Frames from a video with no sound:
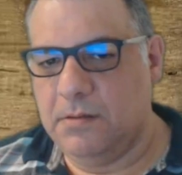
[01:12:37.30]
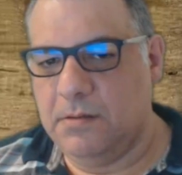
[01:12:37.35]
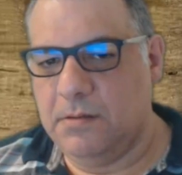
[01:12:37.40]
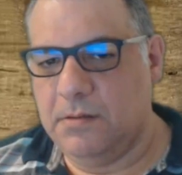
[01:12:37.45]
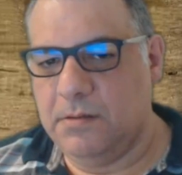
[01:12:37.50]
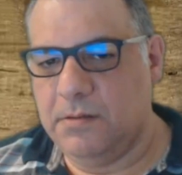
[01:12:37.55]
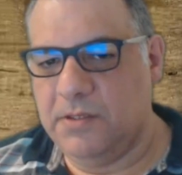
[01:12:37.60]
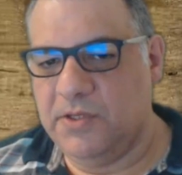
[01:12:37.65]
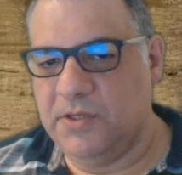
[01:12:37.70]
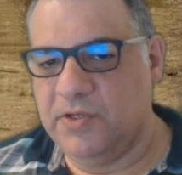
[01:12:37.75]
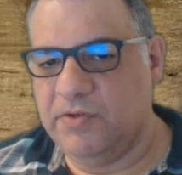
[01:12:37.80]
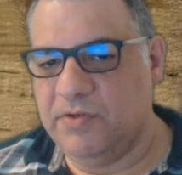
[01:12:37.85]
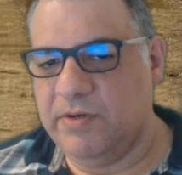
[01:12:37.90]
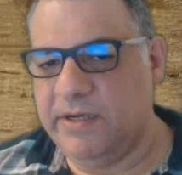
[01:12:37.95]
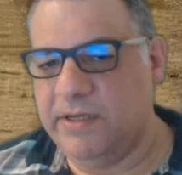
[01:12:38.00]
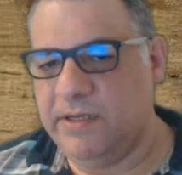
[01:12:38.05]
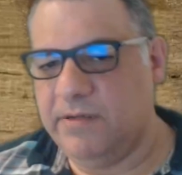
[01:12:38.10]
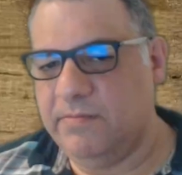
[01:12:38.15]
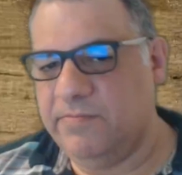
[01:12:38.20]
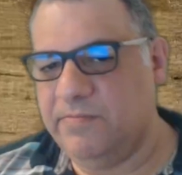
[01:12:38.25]
to try
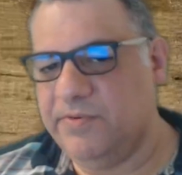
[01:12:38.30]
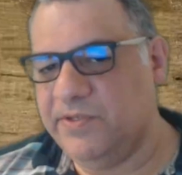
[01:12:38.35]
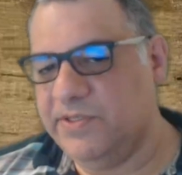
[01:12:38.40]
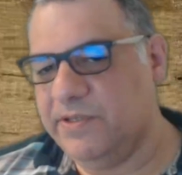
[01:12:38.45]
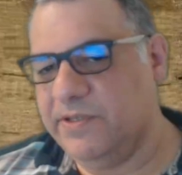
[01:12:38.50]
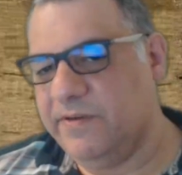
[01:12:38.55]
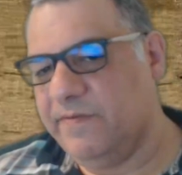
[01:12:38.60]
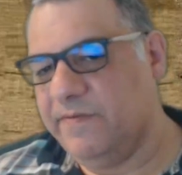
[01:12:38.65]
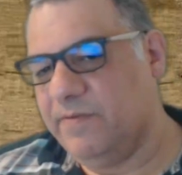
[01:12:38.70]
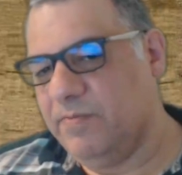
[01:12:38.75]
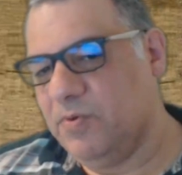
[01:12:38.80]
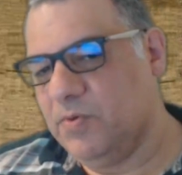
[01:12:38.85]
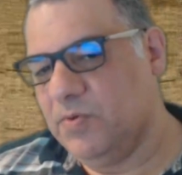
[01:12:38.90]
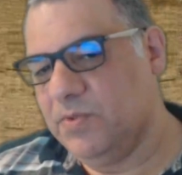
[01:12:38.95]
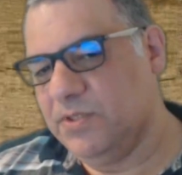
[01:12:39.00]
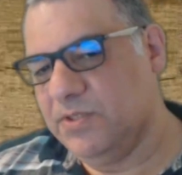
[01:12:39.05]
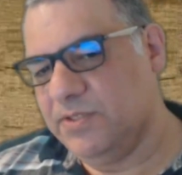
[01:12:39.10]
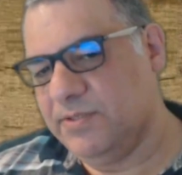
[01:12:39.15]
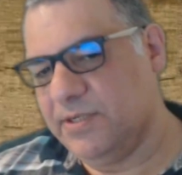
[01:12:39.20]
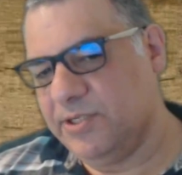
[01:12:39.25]
and preserve the
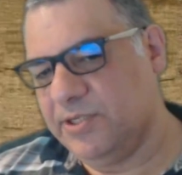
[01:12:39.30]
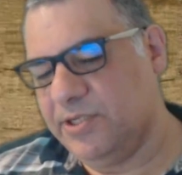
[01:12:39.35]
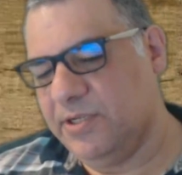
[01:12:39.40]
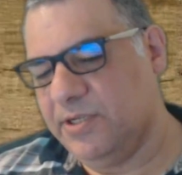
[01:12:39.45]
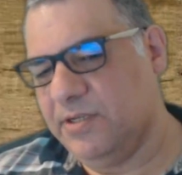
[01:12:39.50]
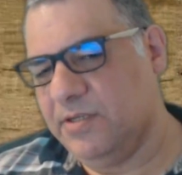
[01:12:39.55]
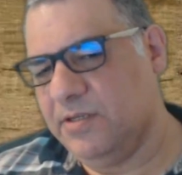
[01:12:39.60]
pawn structure.